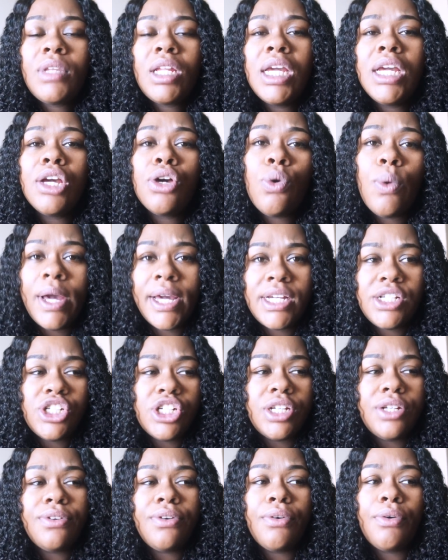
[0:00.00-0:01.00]

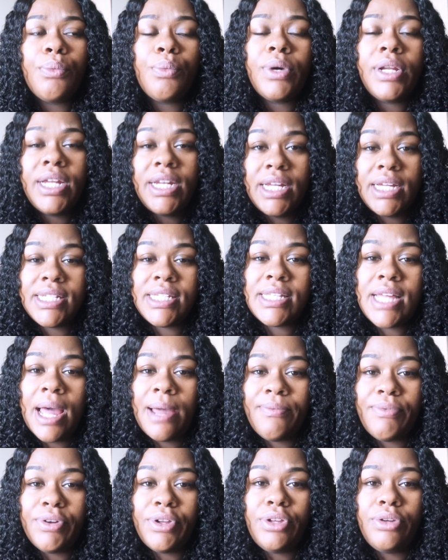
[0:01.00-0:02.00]
equation when it is
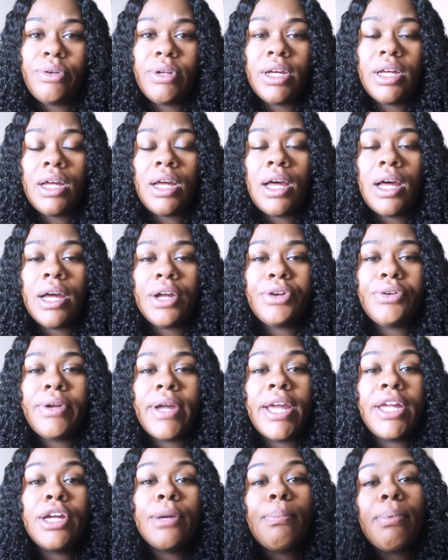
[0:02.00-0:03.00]
time for you to uh,
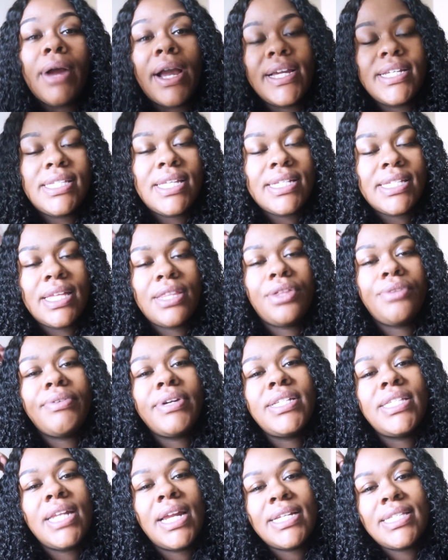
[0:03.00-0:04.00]
create your prices and the
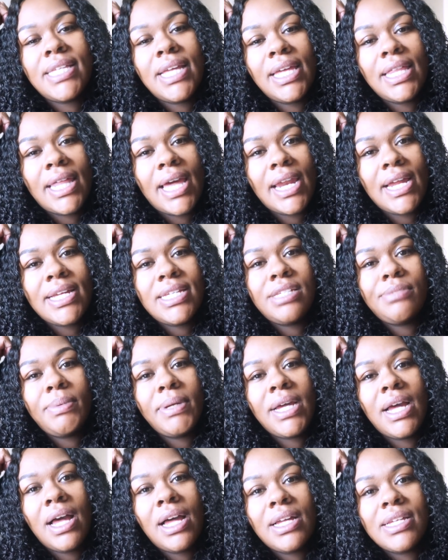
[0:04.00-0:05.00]
reason I say that is
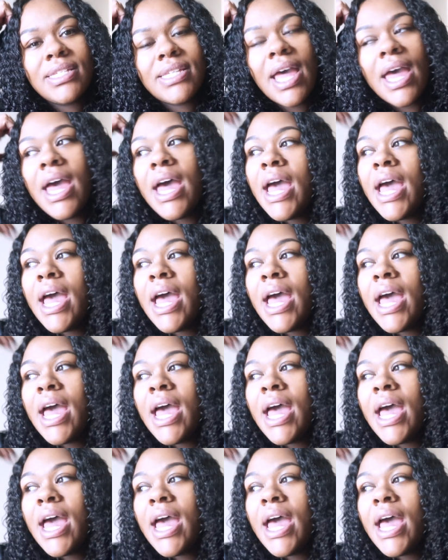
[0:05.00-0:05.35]
because